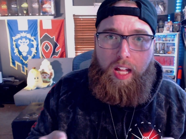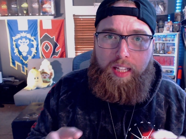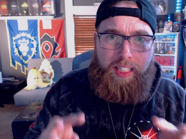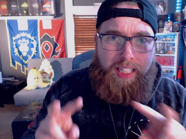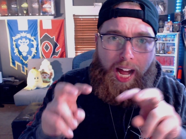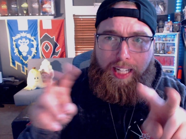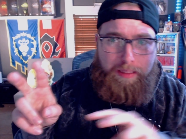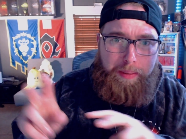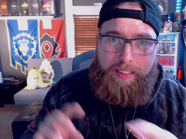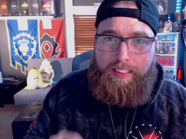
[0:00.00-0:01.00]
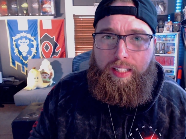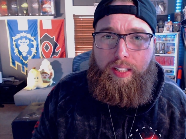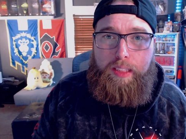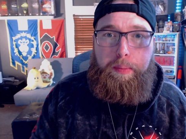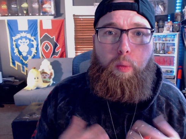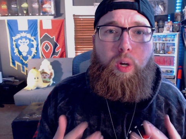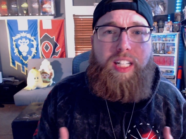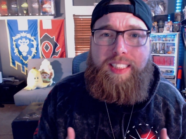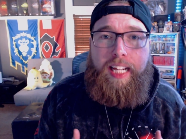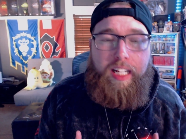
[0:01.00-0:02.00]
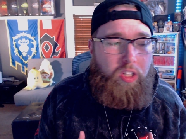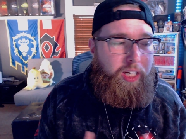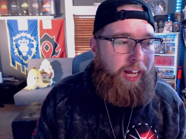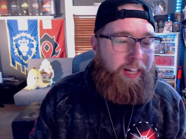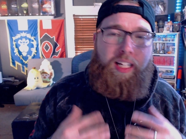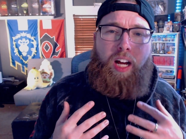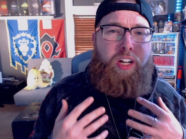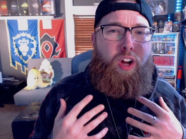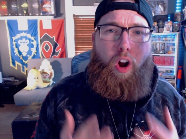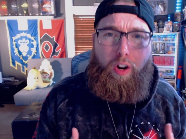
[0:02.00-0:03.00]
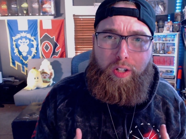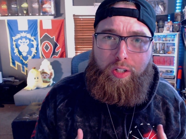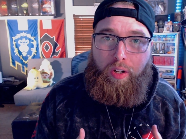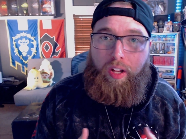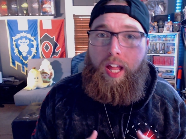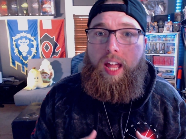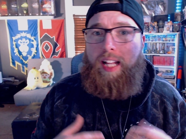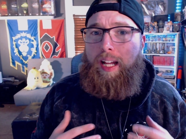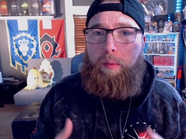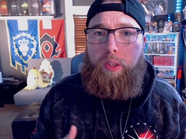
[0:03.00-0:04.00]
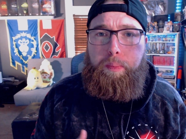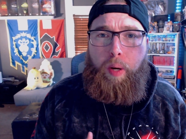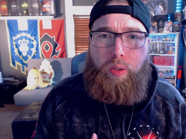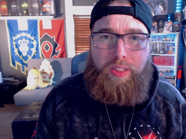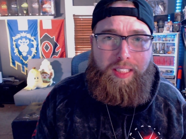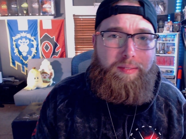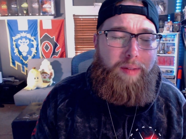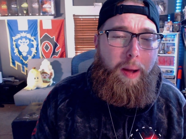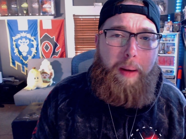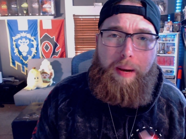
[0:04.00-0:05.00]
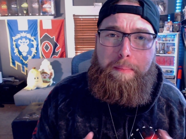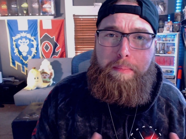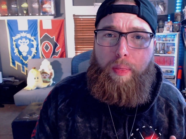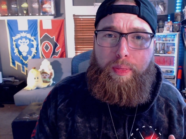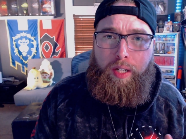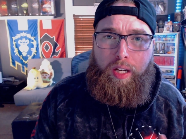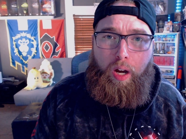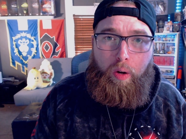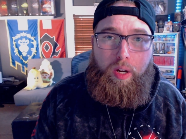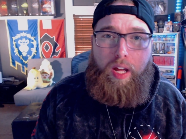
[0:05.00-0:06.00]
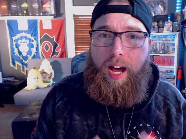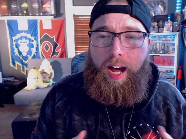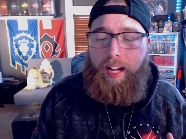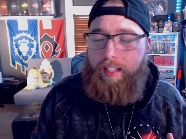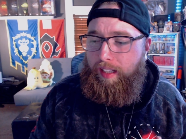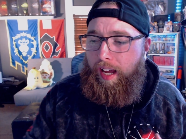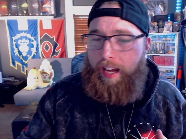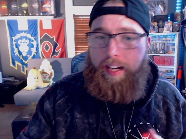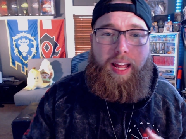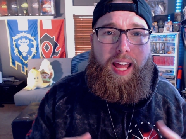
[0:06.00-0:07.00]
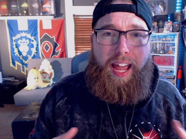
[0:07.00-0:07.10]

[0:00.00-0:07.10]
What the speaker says: Cosmic series, but we're going to take a look at an article that was posted about a month ago online,